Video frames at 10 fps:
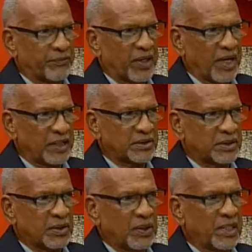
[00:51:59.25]
right?
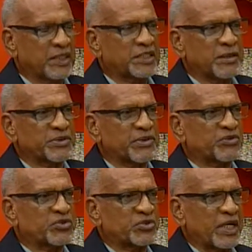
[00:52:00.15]
In terms
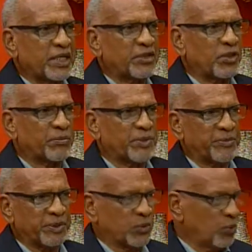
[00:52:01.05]
of training young
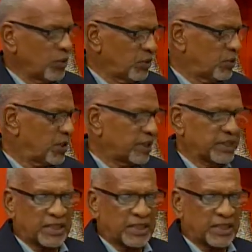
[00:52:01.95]
people in woodworking,